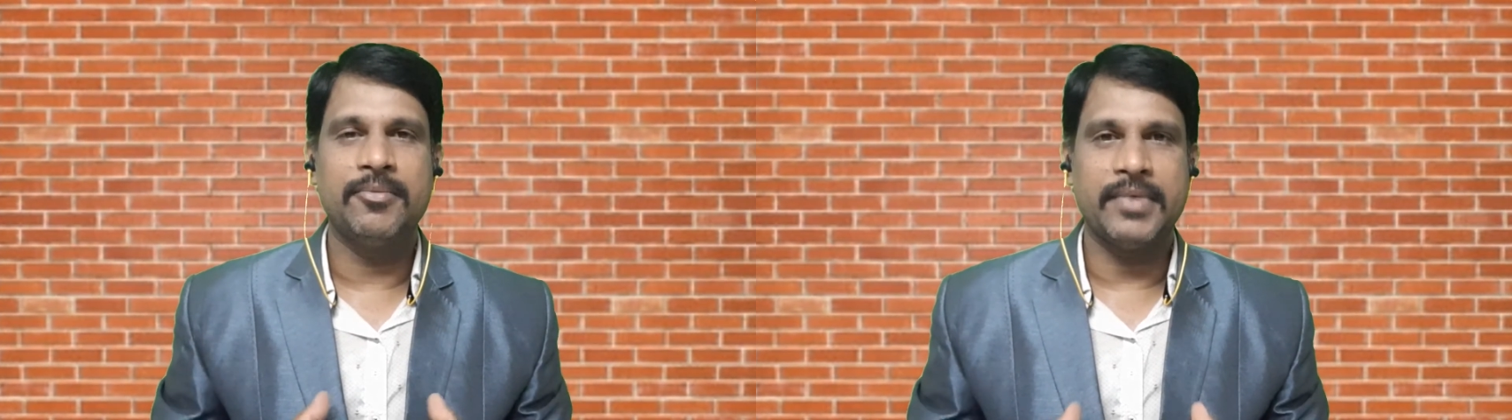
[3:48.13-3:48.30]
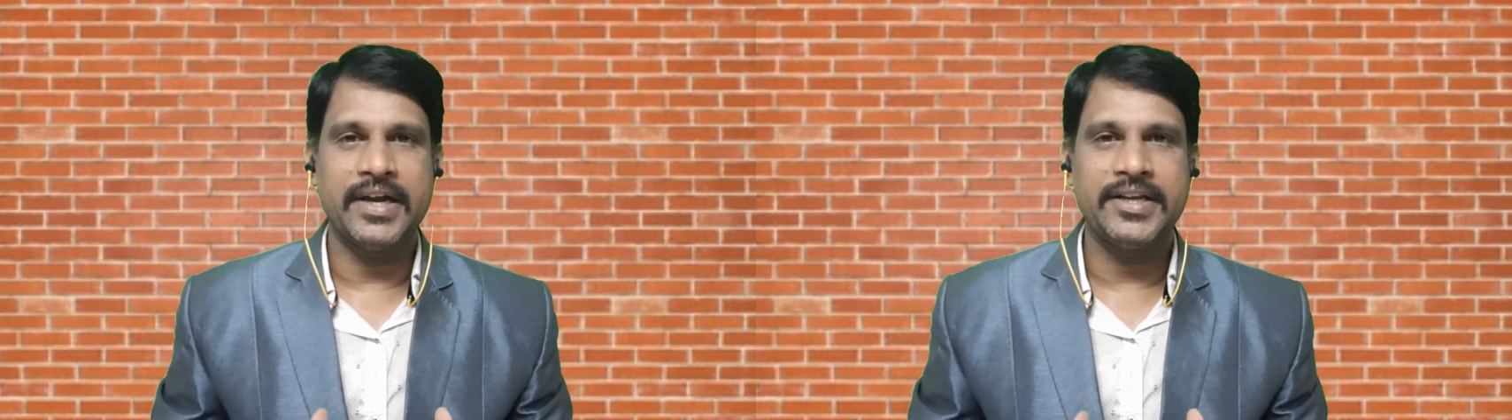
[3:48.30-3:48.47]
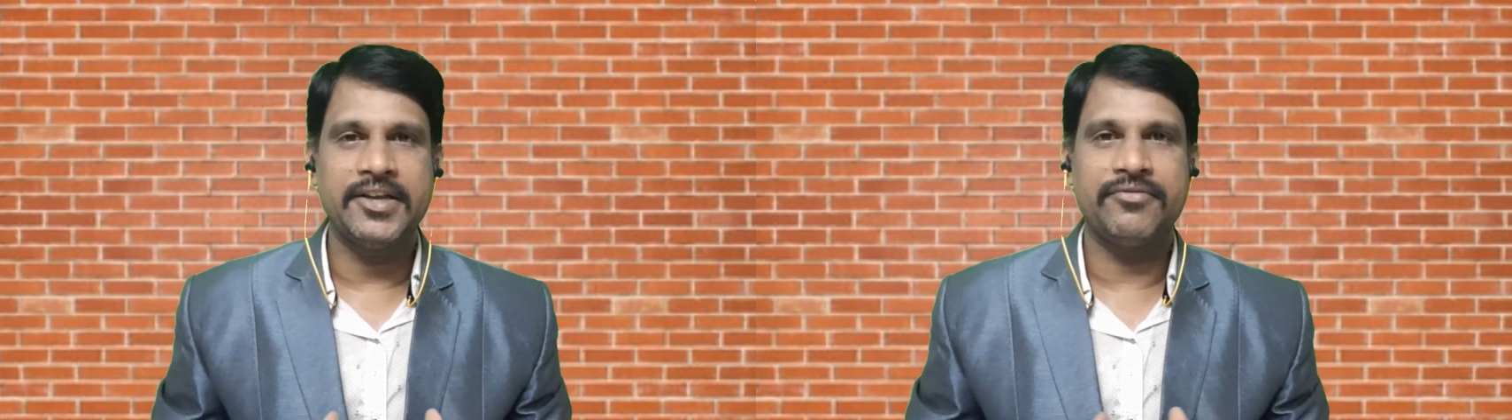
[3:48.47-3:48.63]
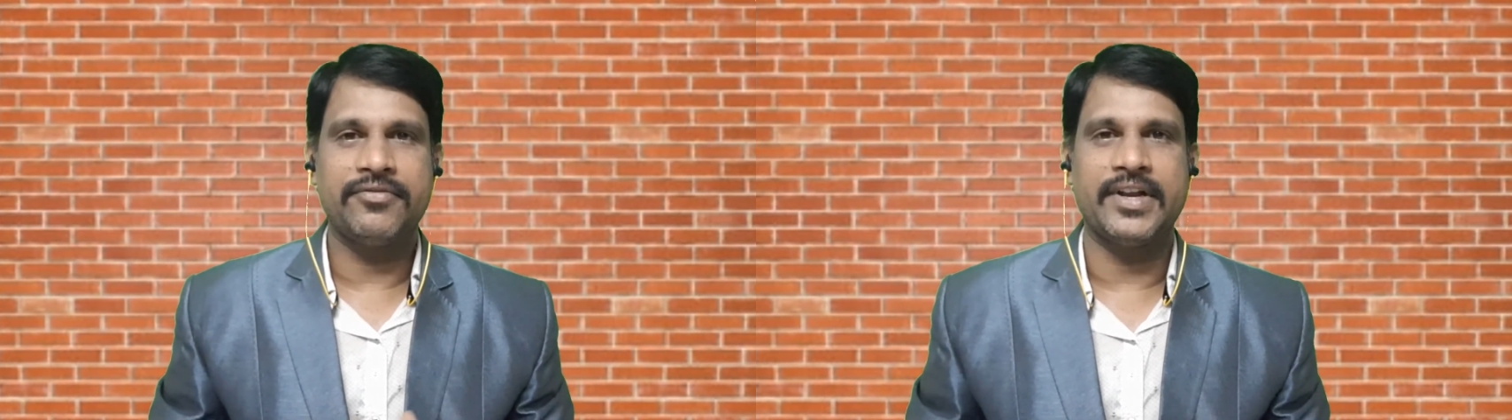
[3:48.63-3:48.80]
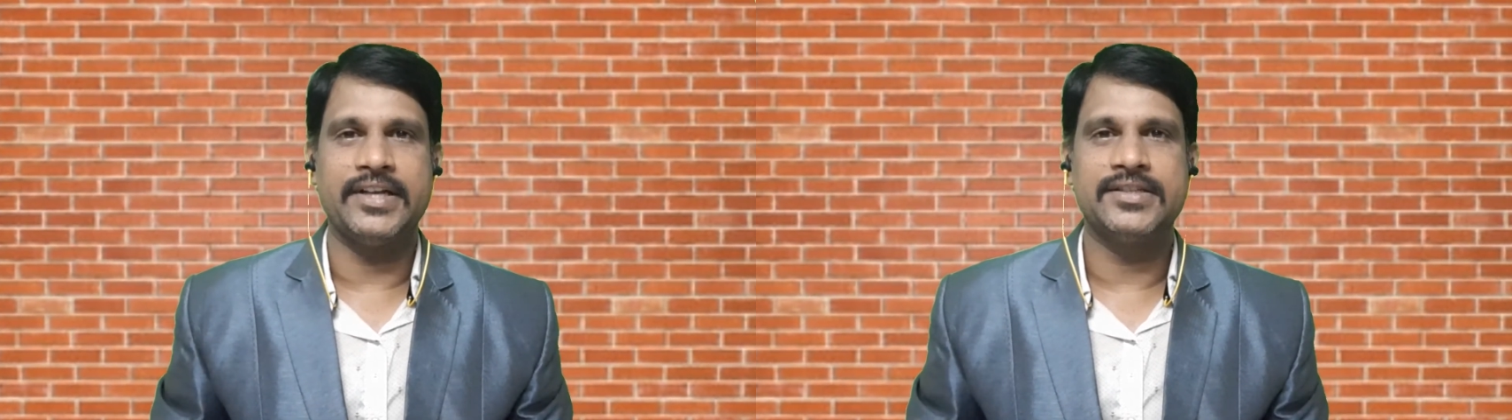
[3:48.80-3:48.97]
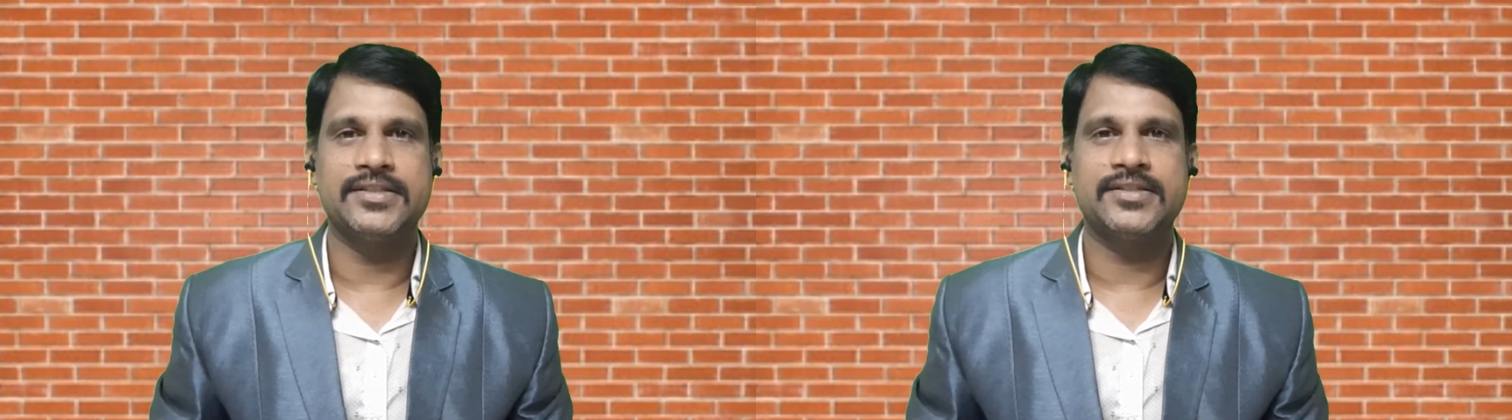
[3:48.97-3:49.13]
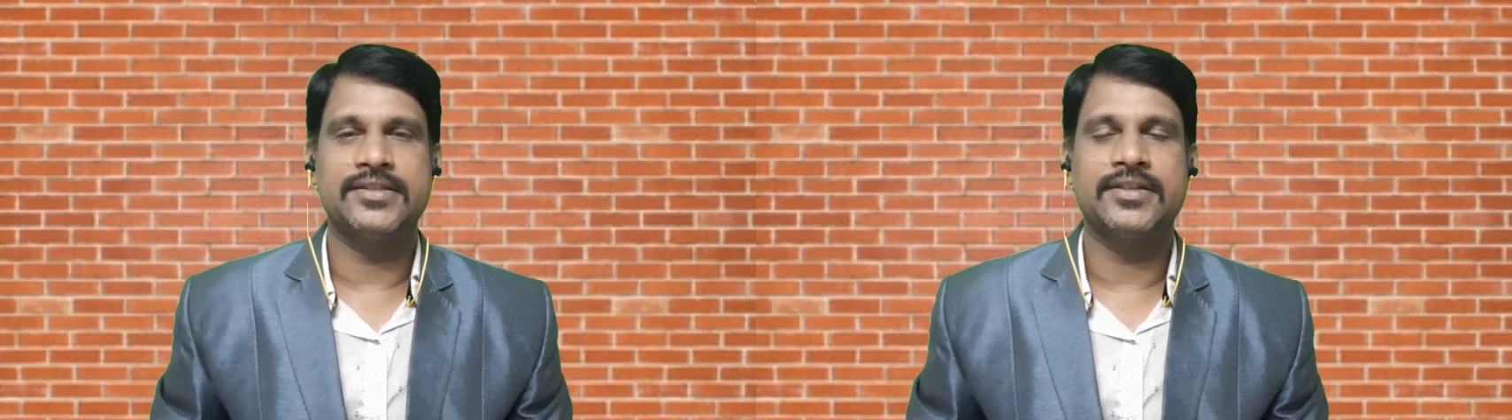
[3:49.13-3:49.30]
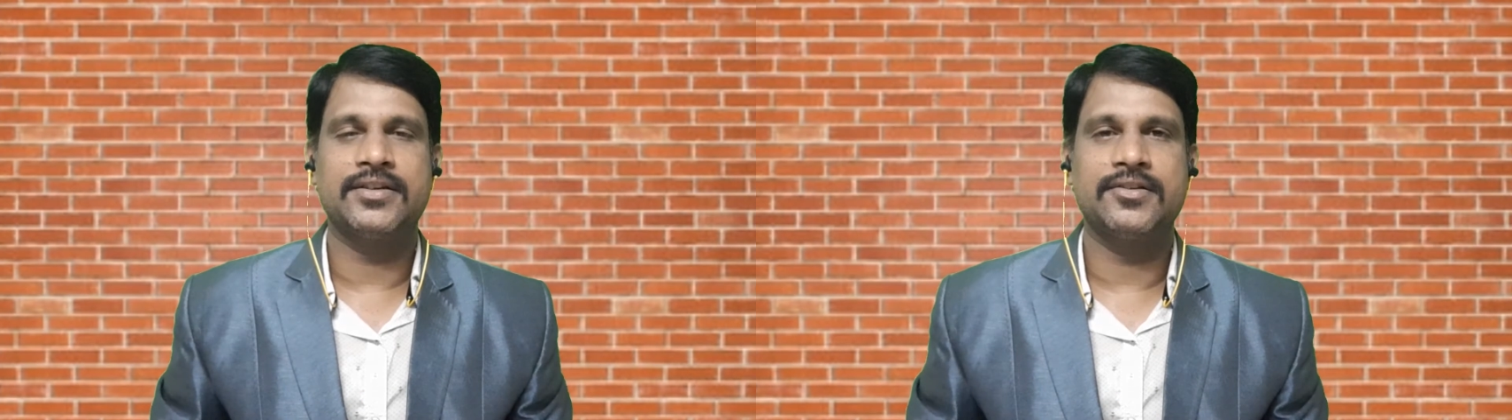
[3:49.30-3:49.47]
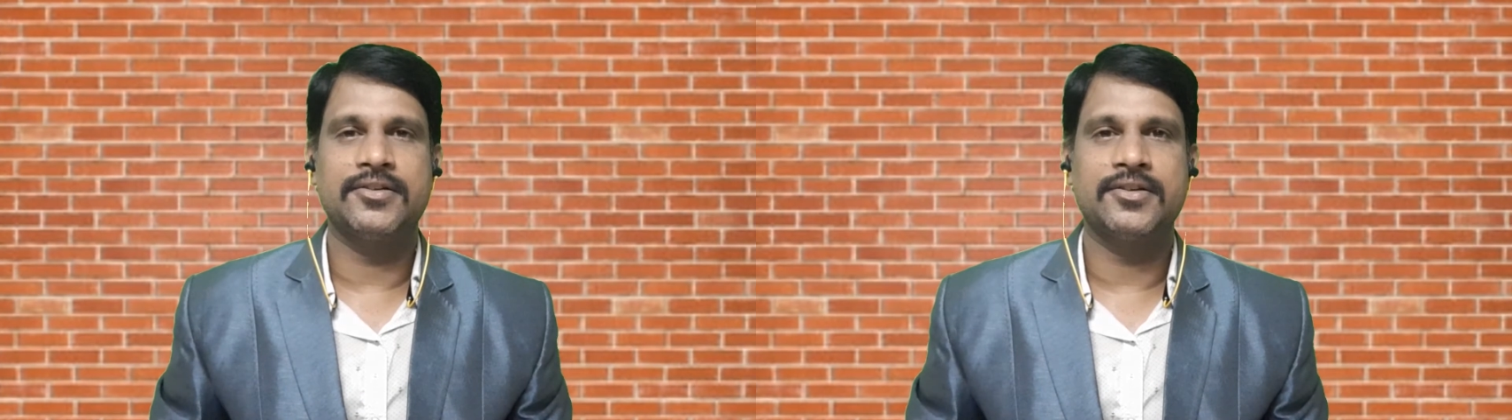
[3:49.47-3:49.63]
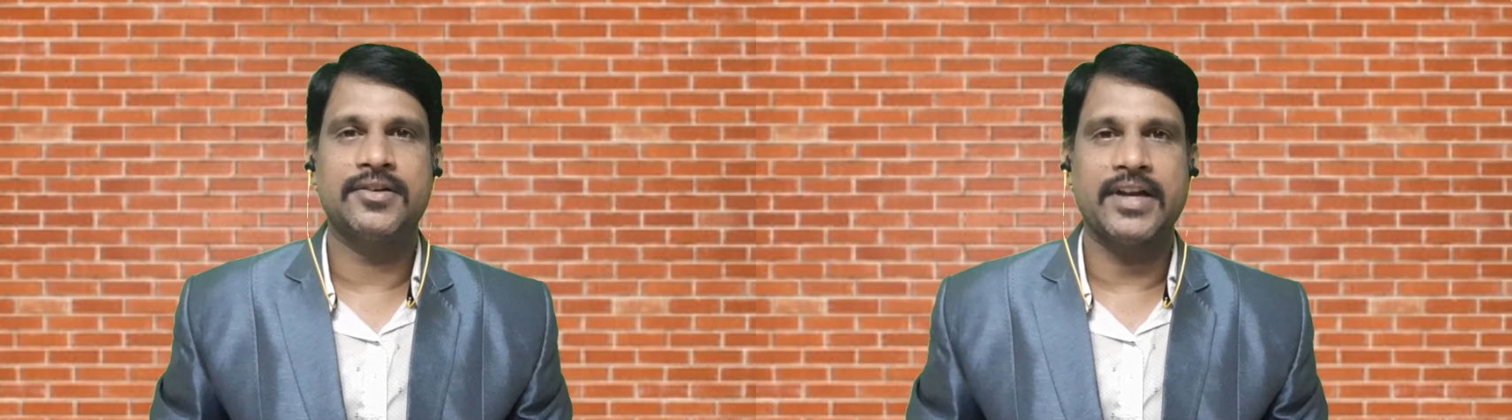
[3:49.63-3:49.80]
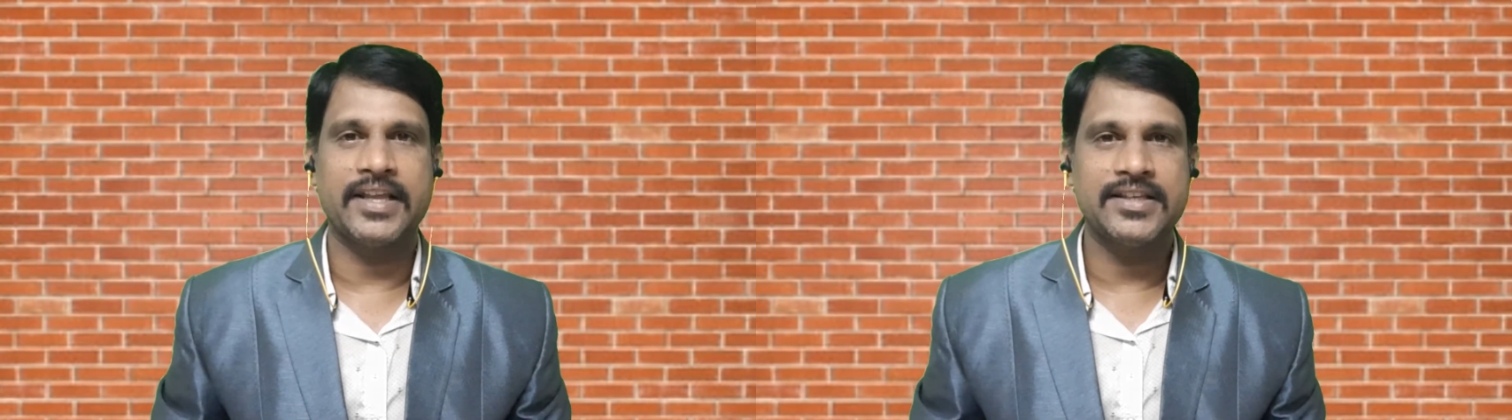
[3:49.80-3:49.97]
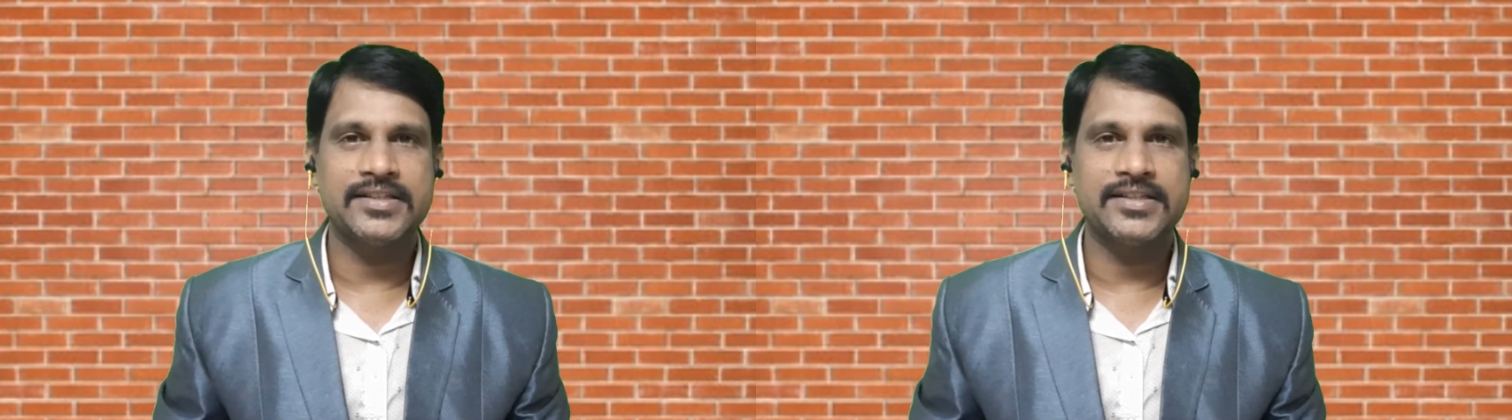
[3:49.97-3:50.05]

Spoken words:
My dear friends, try